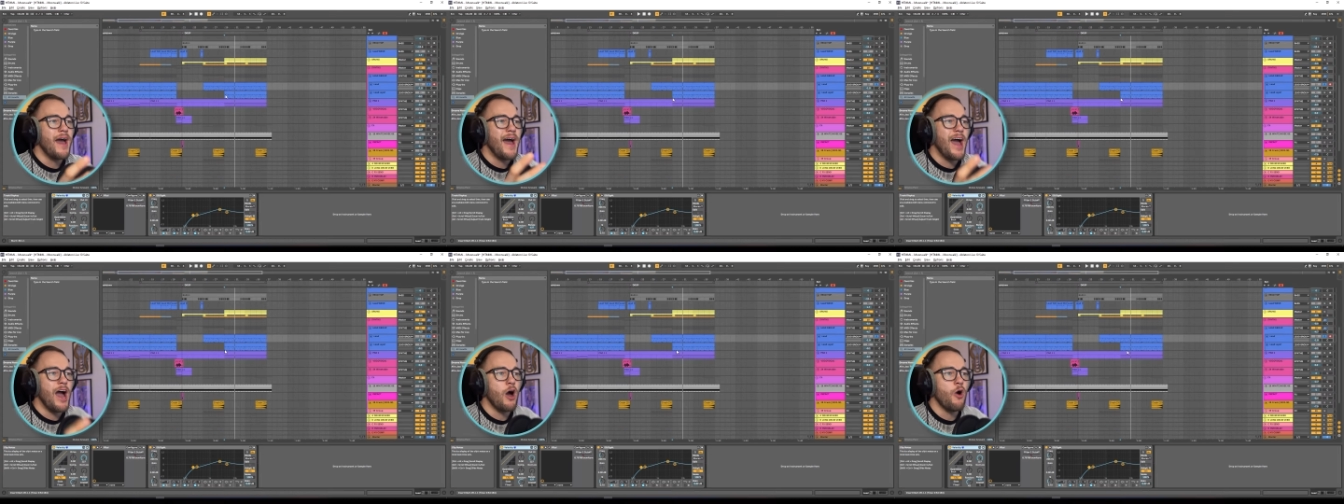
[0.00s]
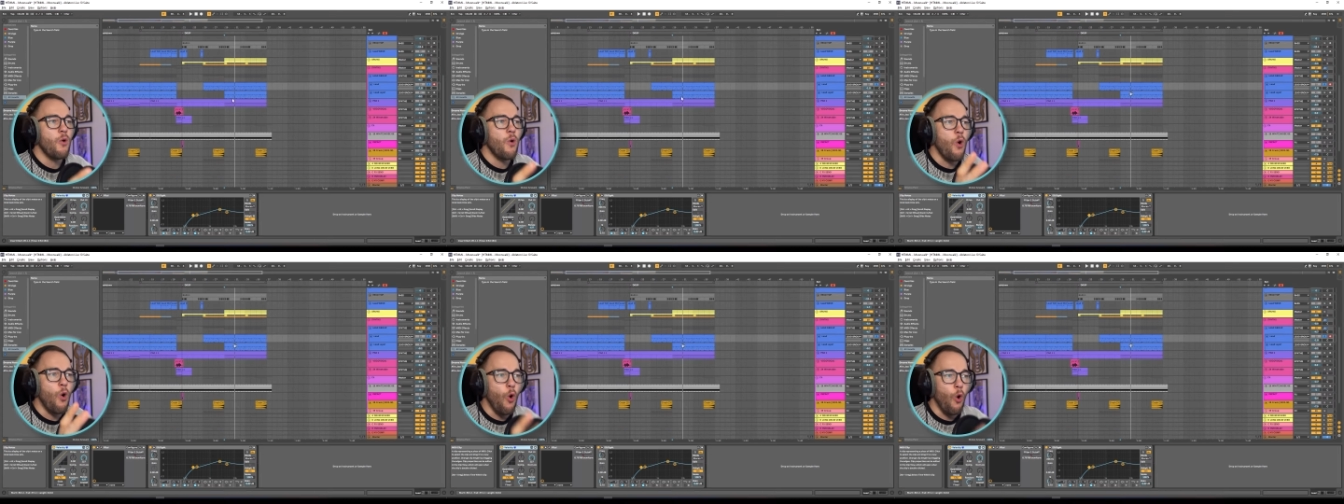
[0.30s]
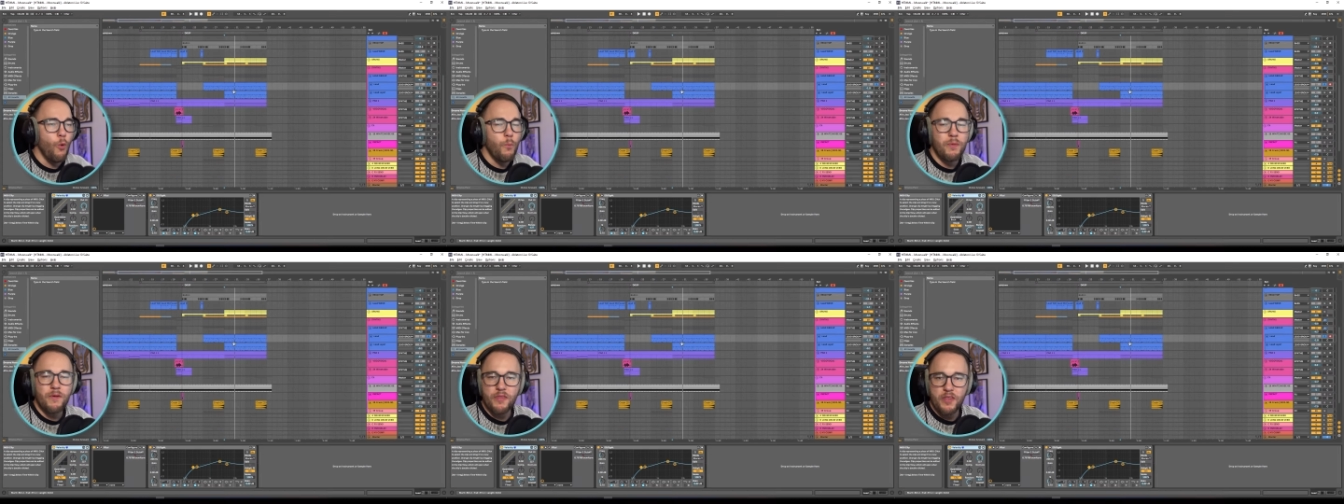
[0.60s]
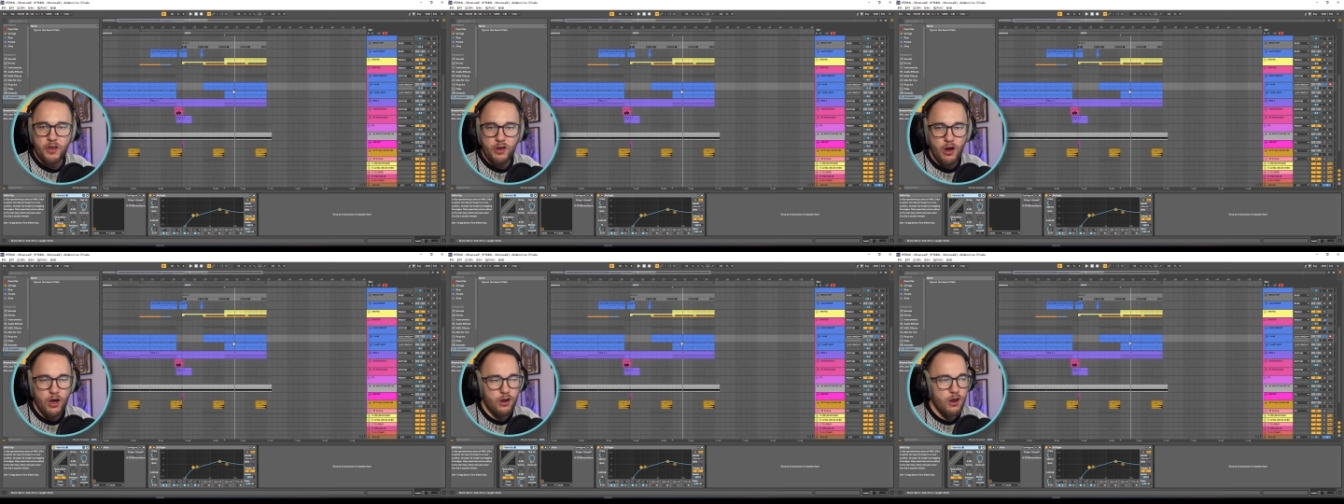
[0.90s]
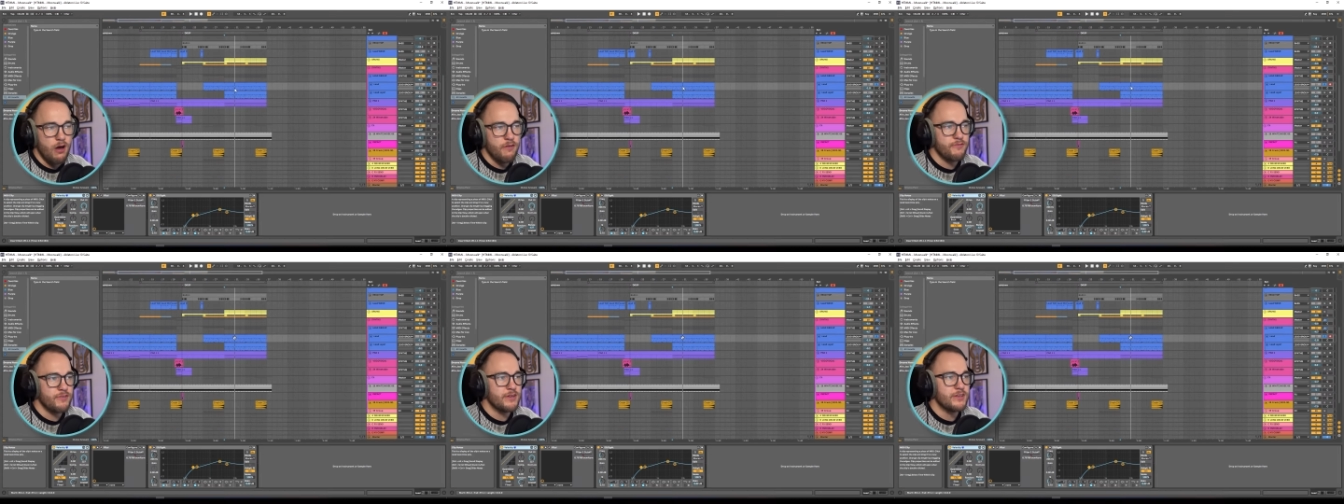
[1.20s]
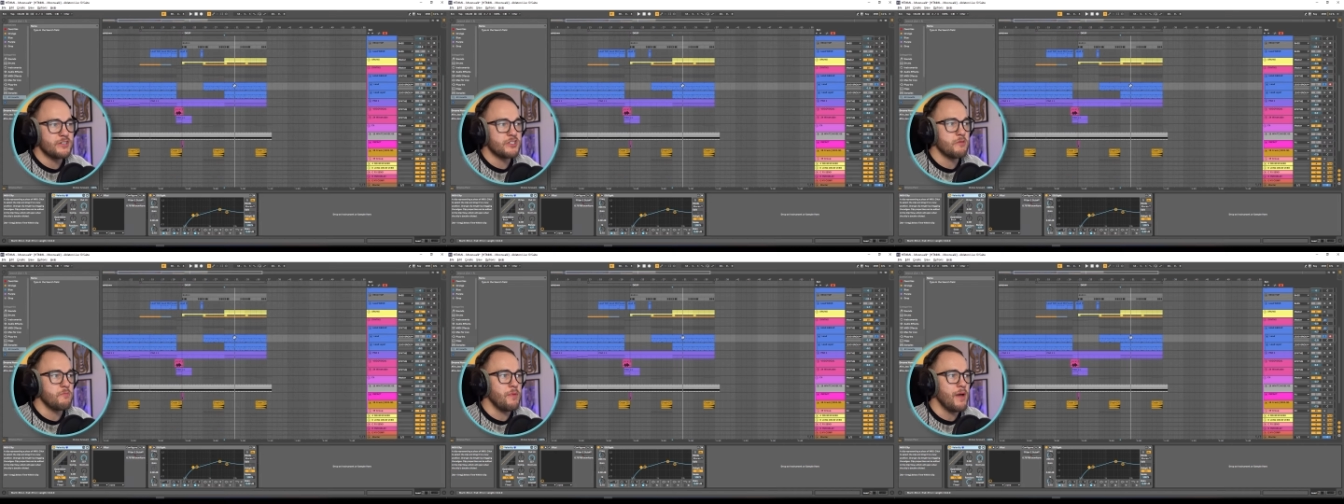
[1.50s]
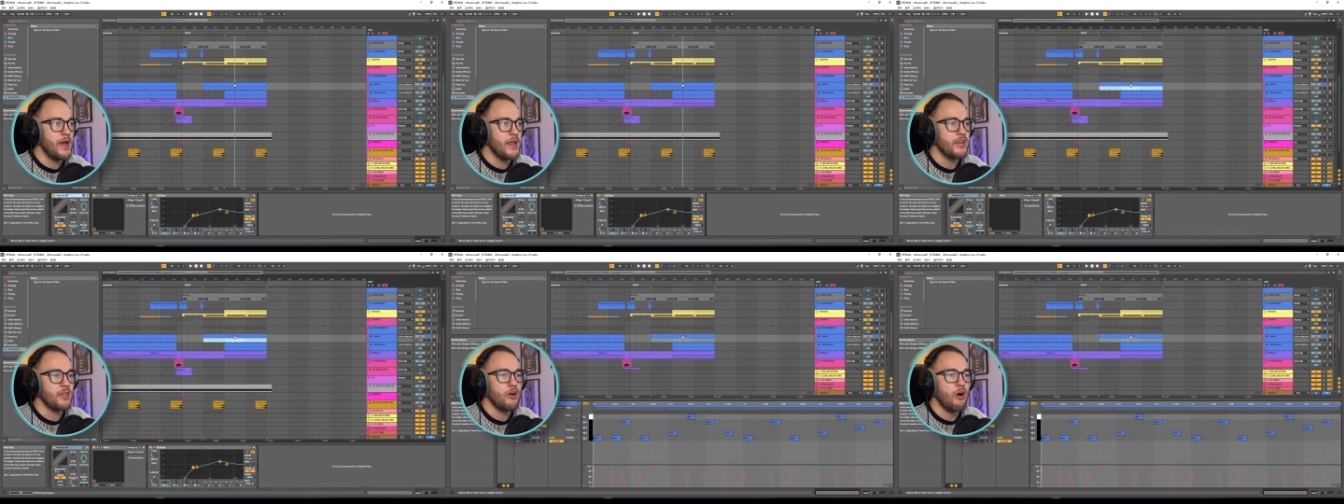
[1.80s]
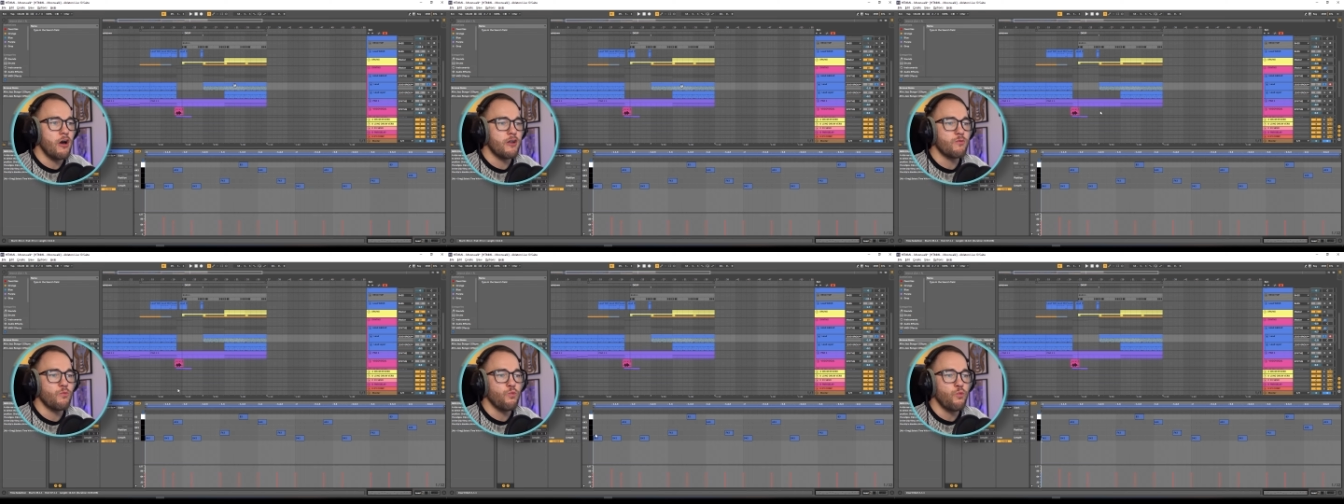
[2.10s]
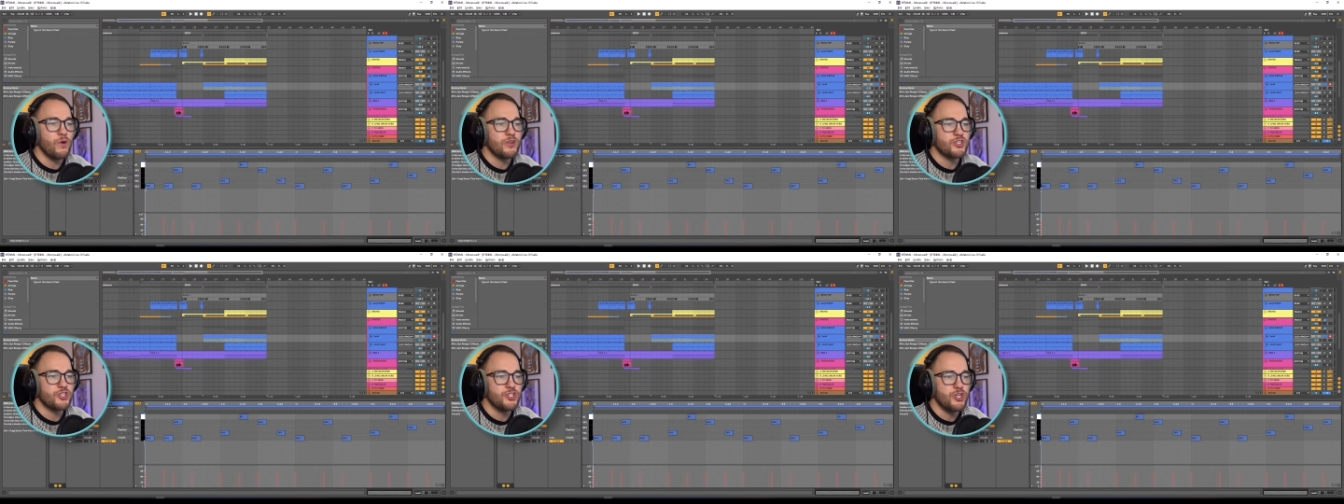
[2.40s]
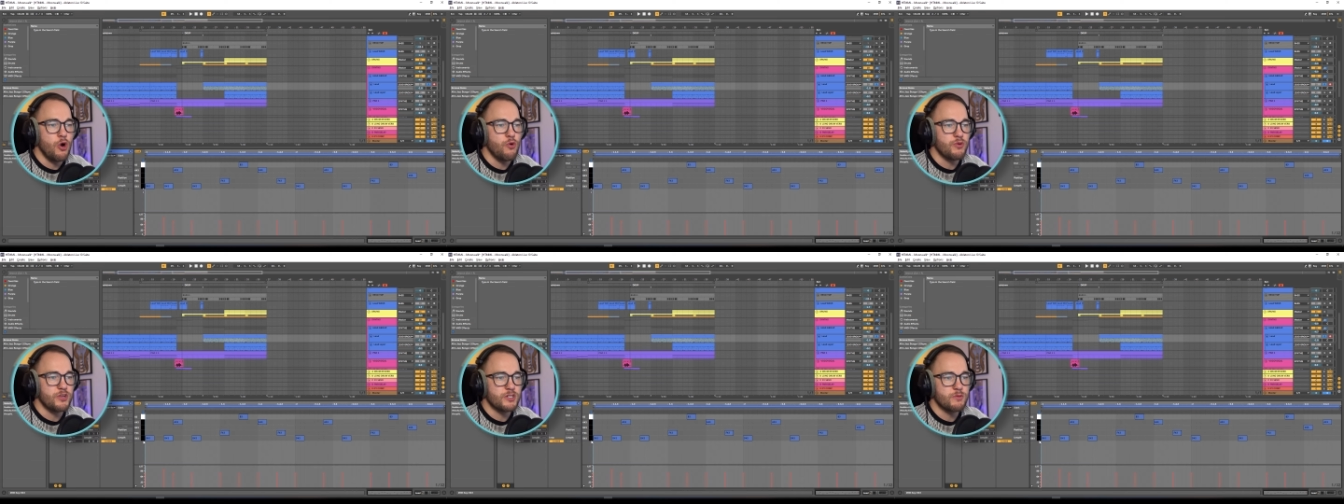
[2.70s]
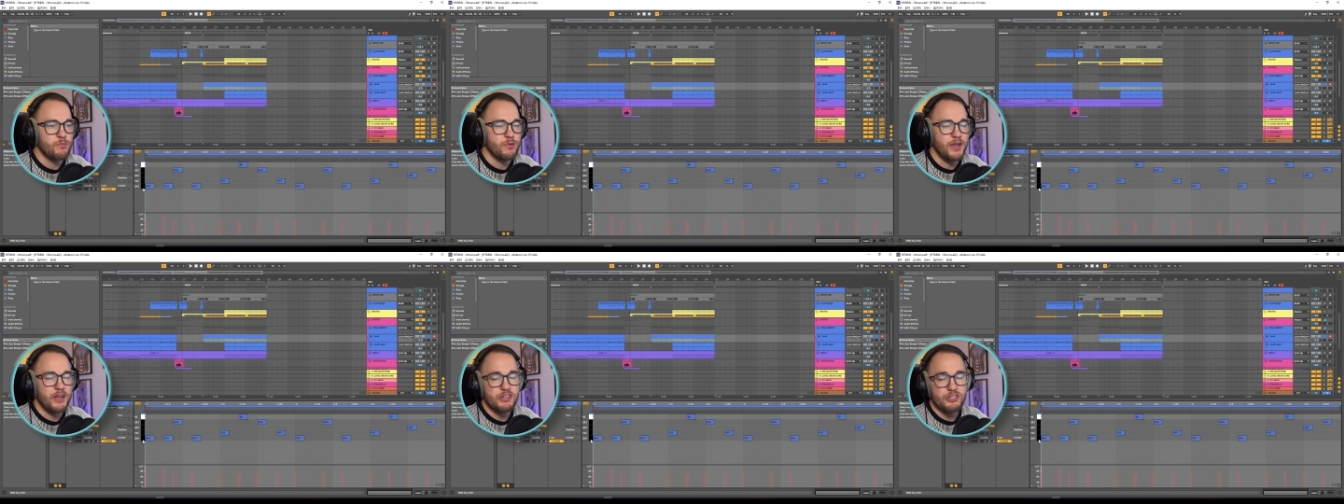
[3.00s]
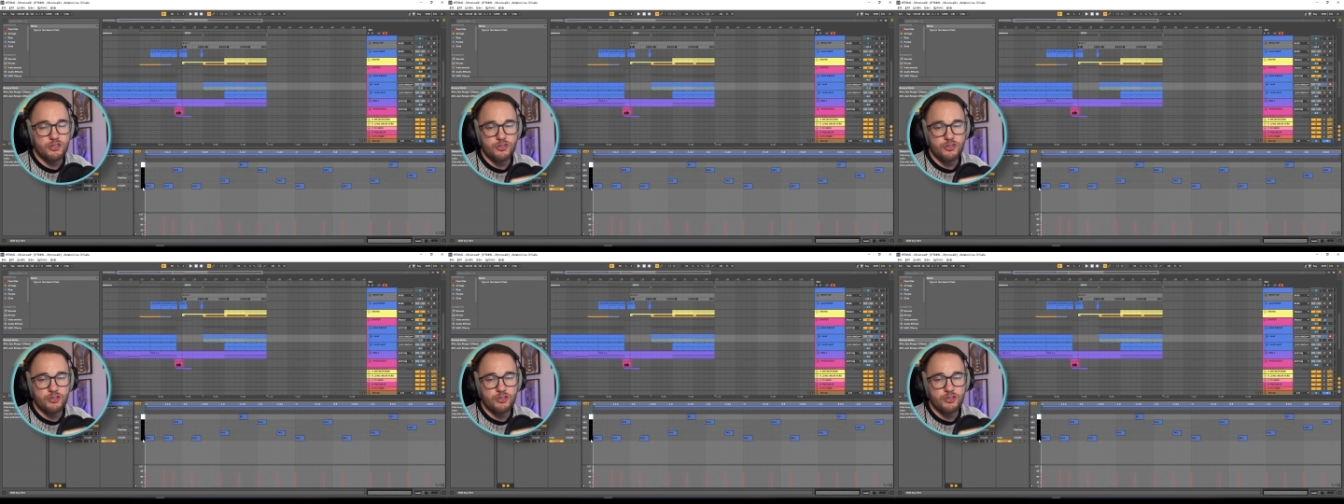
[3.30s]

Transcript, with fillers: how open the cutoff is depending on which note is played.